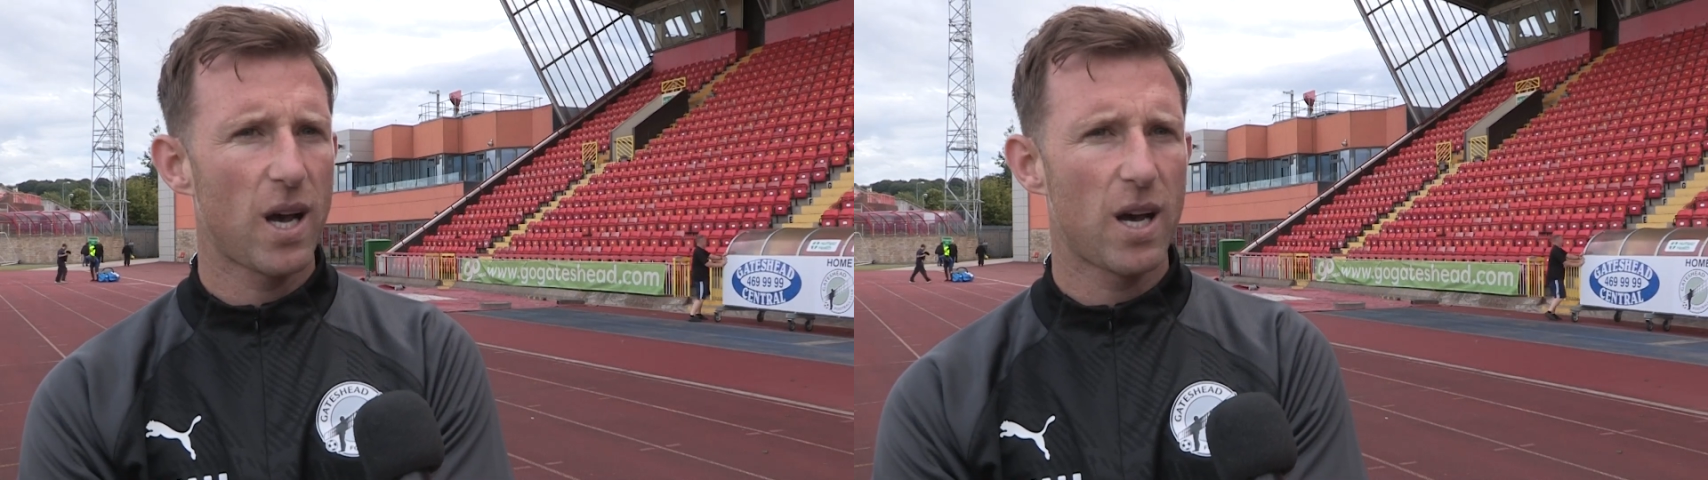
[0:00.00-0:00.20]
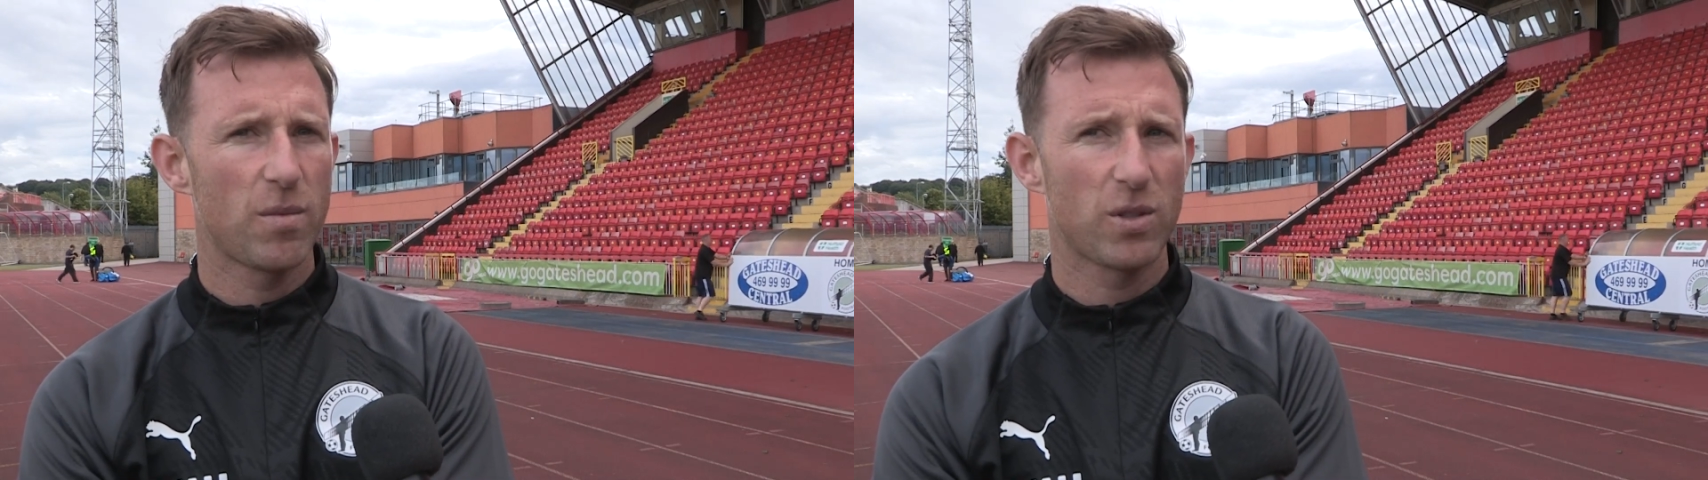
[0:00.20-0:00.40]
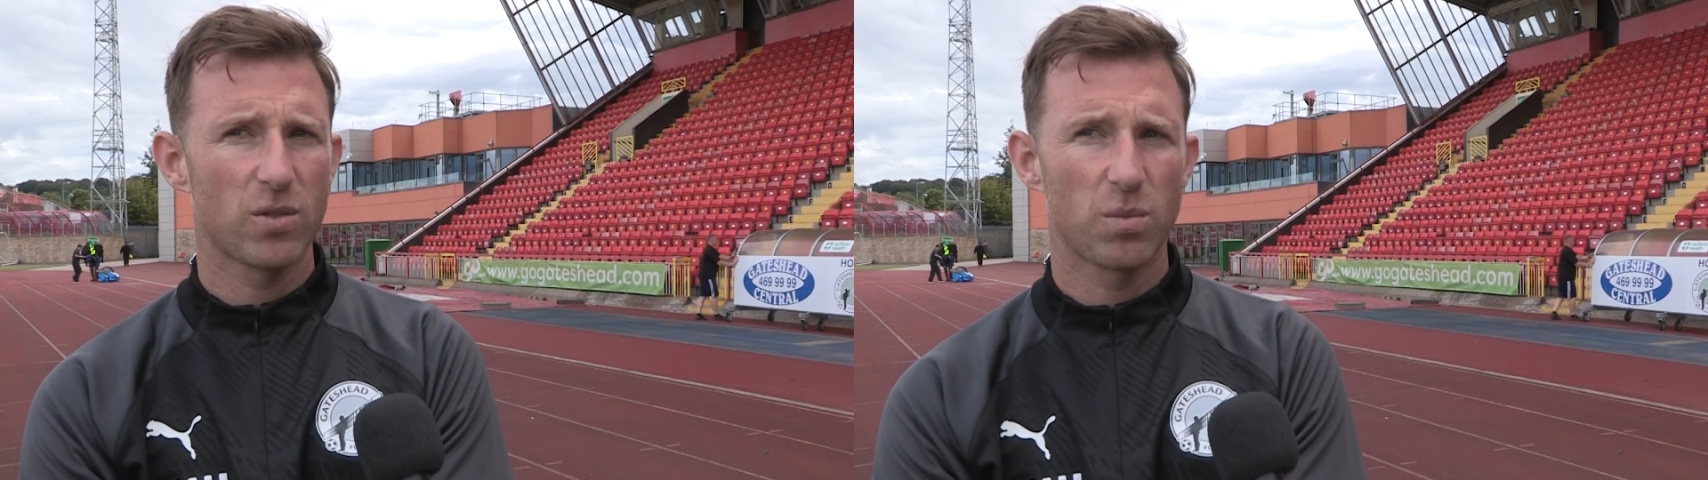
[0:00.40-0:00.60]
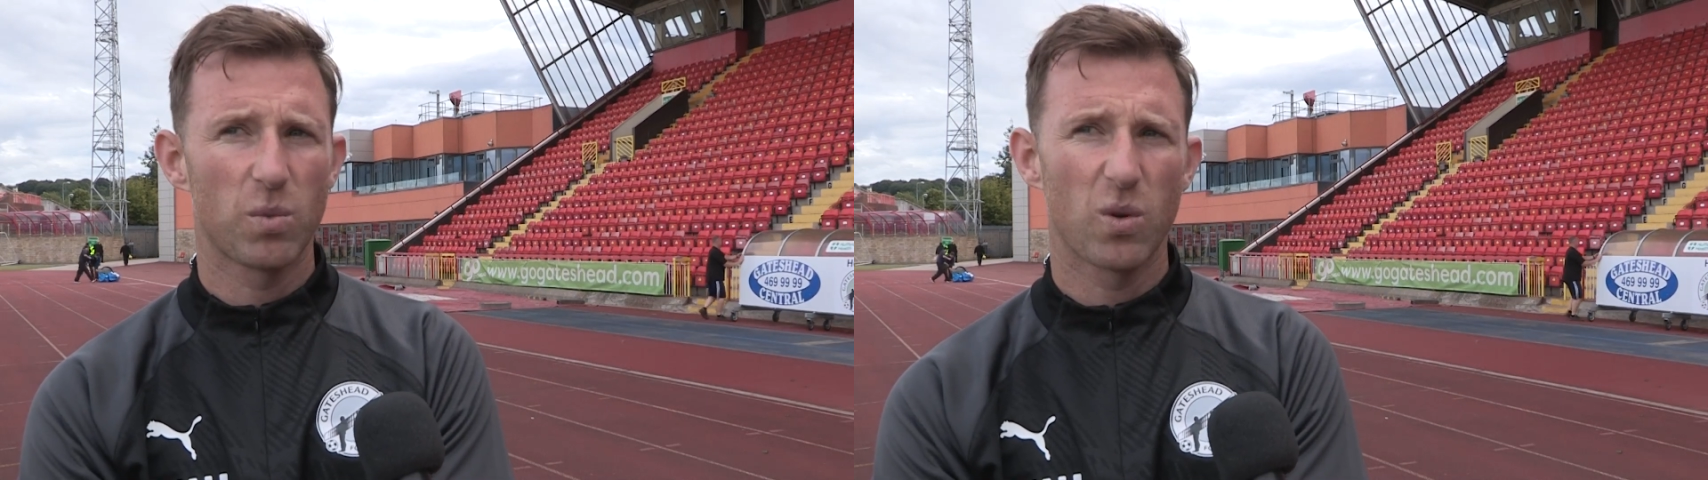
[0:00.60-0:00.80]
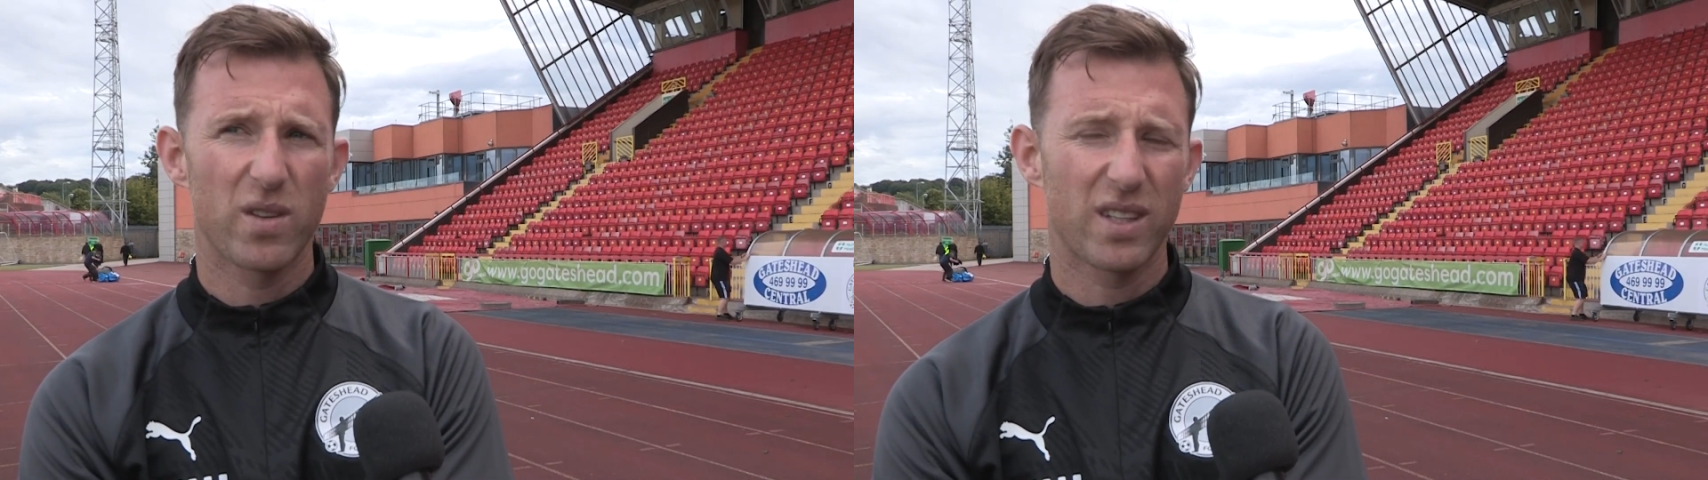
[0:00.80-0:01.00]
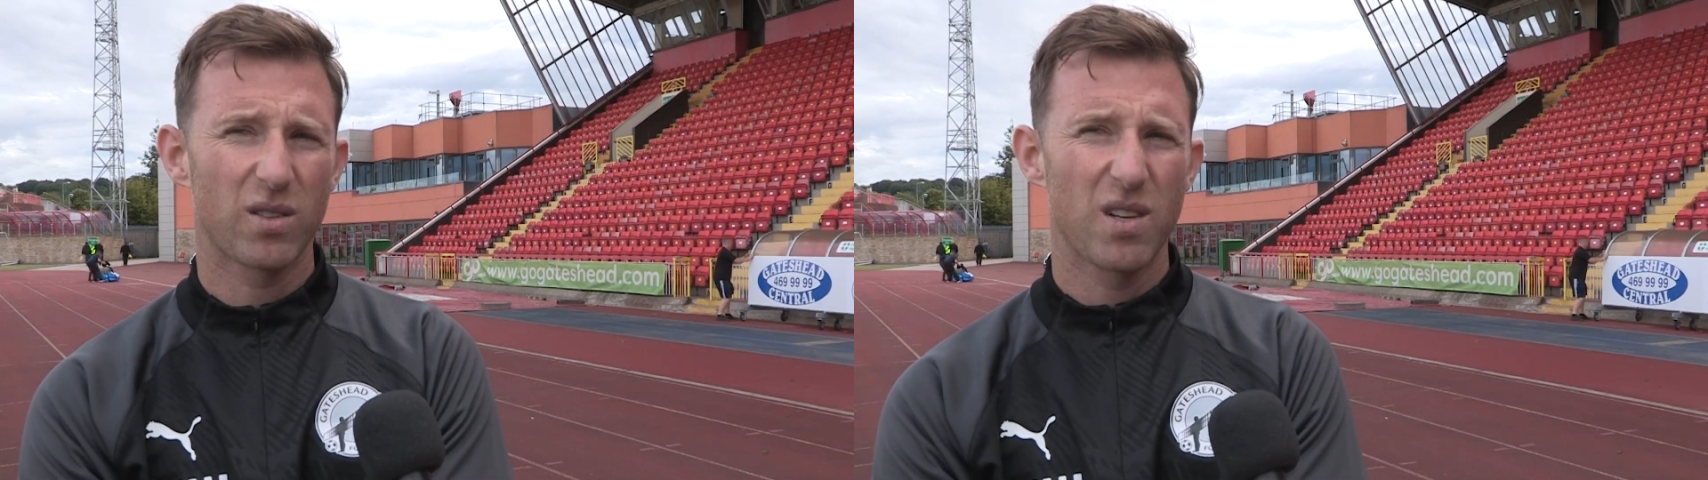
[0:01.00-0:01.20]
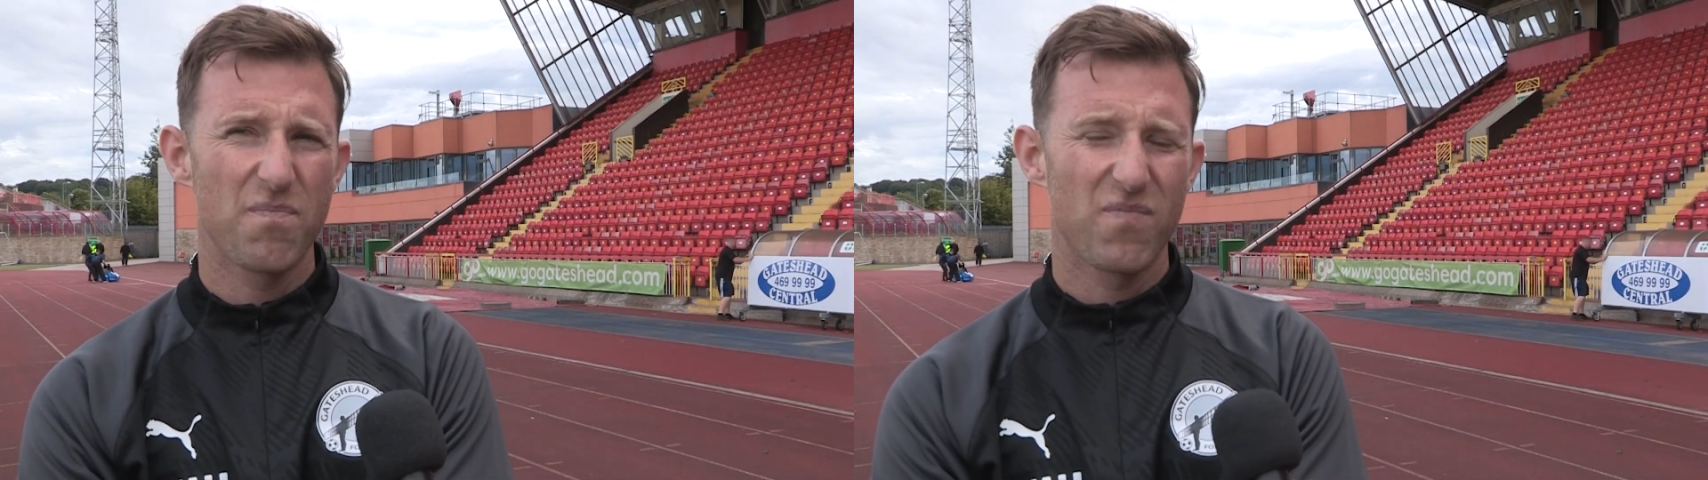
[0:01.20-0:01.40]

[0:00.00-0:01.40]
um, and on the ball, I think